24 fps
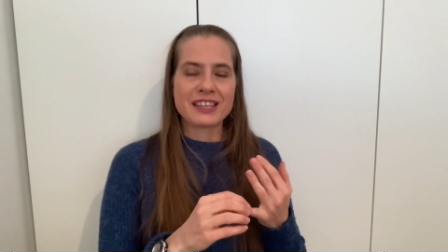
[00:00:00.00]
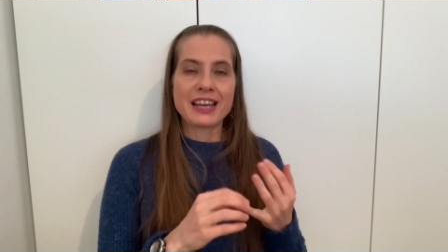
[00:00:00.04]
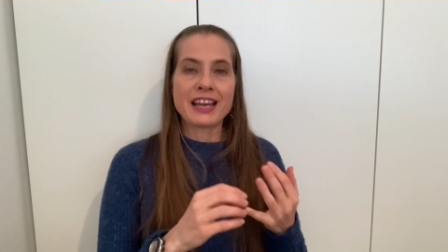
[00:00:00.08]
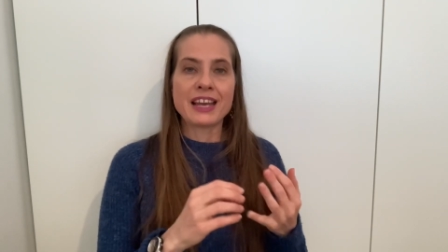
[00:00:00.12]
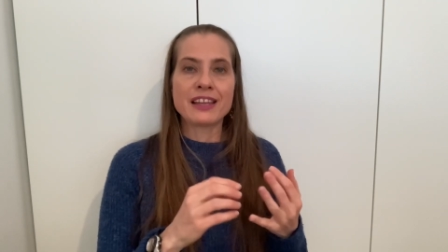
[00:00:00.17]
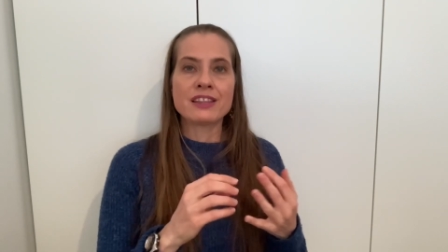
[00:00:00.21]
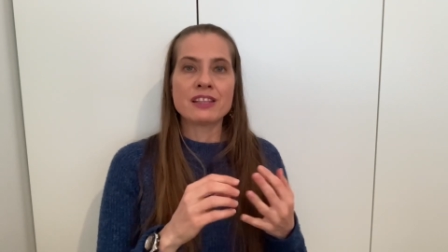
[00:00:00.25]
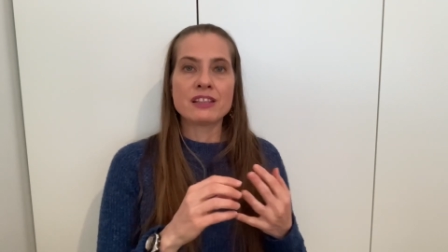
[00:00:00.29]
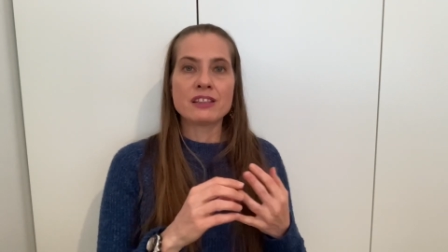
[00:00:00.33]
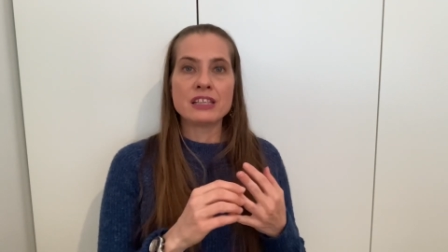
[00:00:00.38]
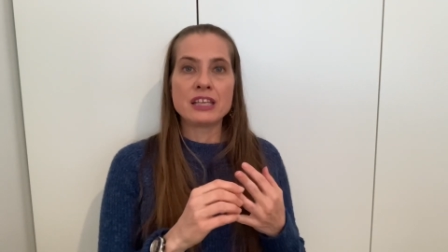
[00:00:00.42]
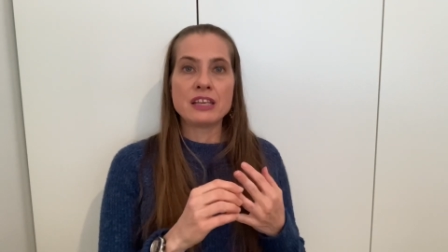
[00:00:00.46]

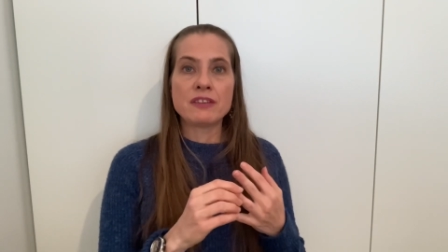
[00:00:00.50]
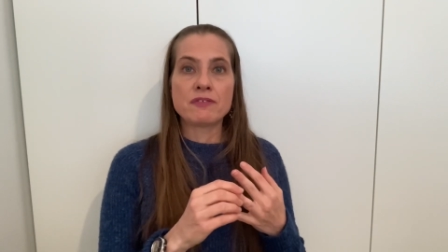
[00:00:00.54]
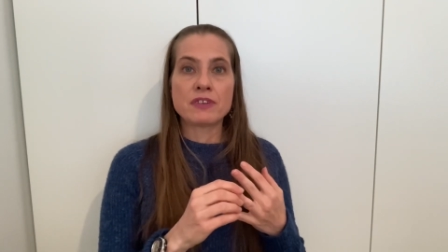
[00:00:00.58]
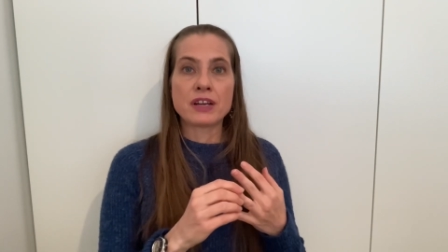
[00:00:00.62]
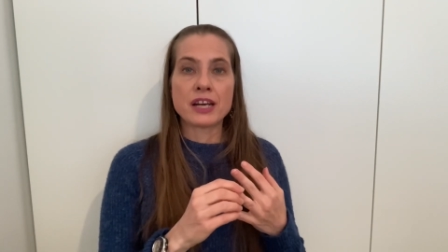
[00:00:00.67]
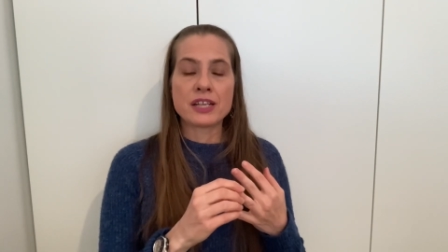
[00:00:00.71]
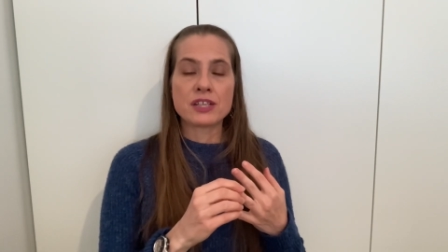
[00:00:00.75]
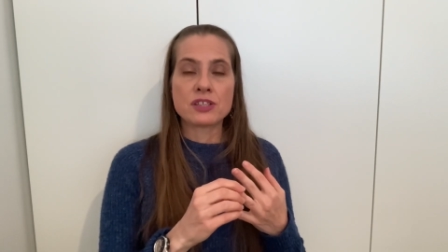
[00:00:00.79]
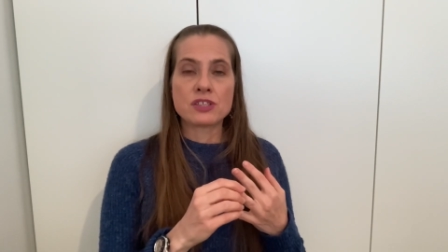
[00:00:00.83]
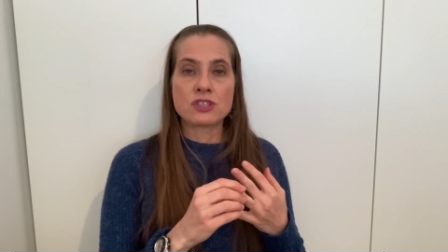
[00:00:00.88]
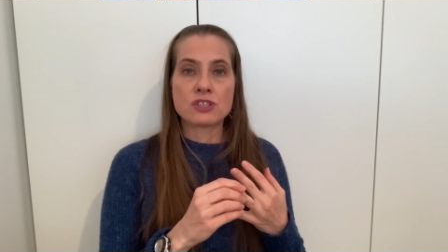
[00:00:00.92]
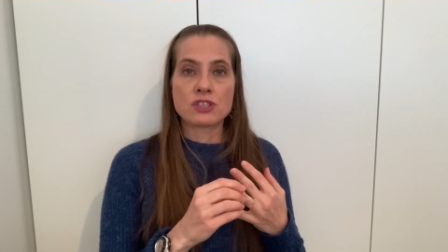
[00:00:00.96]
and the
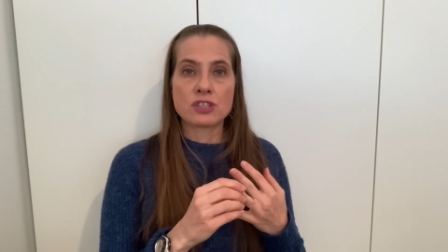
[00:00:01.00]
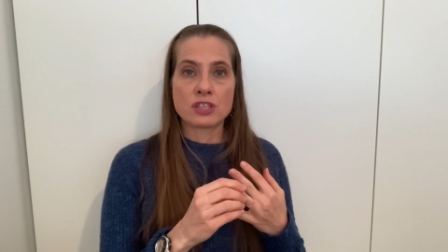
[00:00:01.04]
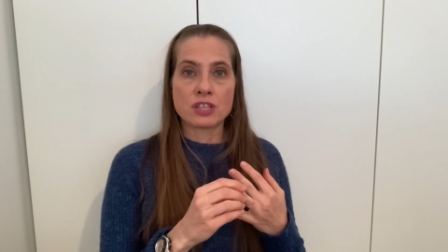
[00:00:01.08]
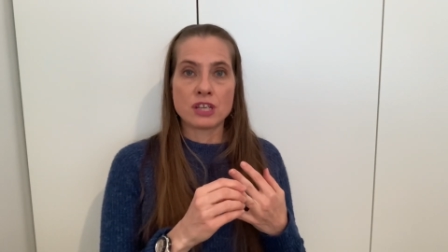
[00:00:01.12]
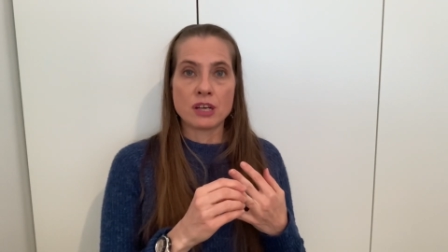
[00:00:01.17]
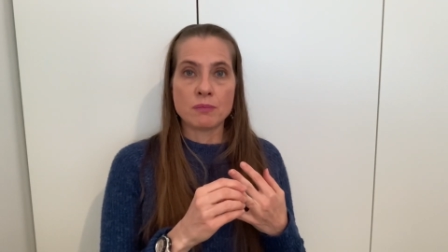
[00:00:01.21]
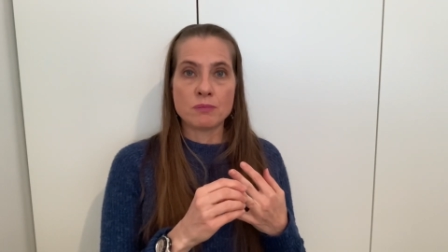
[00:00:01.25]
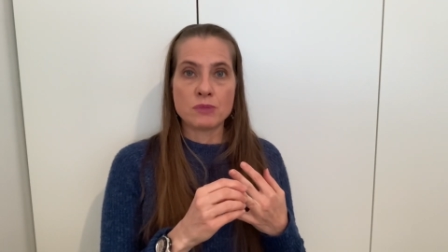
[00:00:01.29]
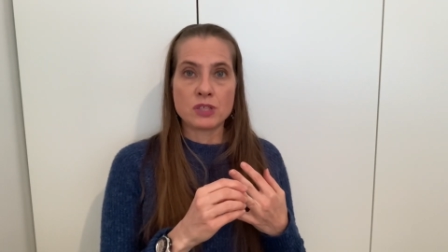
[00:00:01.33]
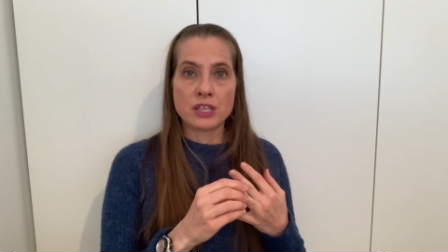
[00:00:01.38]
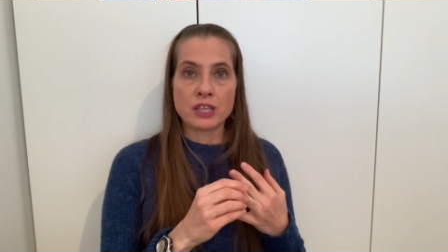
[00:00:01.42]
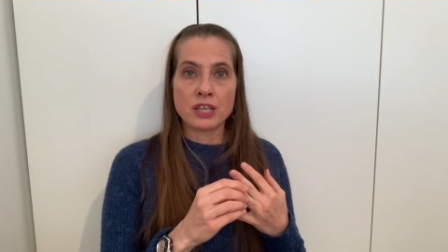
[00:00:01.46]
Levites to
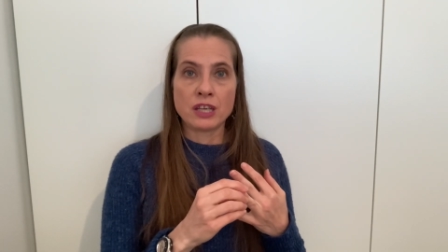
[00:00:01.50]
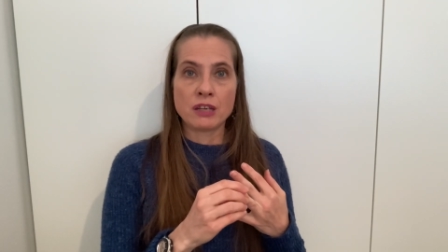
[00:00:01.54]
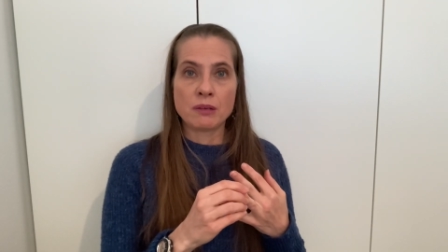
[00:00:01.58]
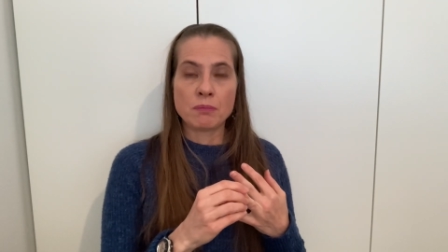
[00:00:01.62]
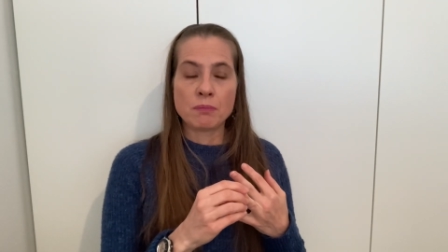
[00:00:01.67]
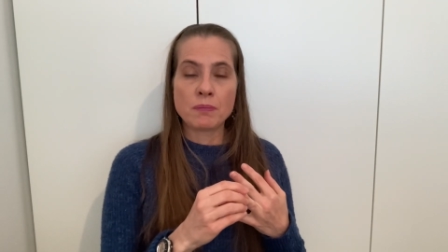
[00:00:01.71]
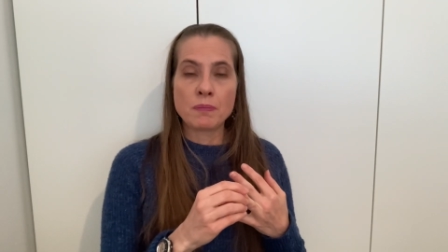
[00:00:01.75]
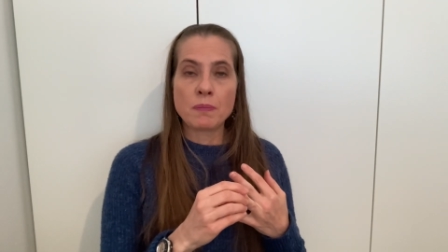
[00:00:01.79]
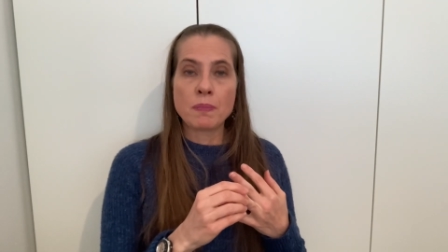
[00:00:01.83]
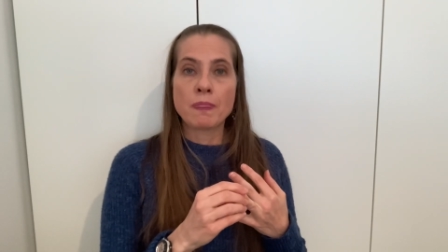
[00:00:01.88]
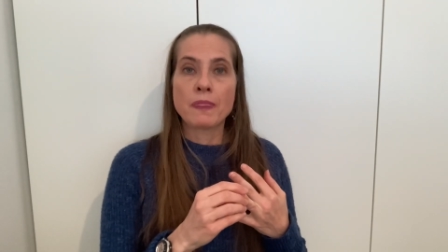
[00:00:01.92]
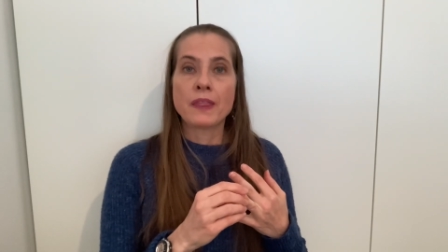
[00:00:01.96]
come to
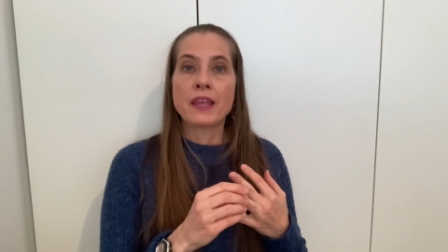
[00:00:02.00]
him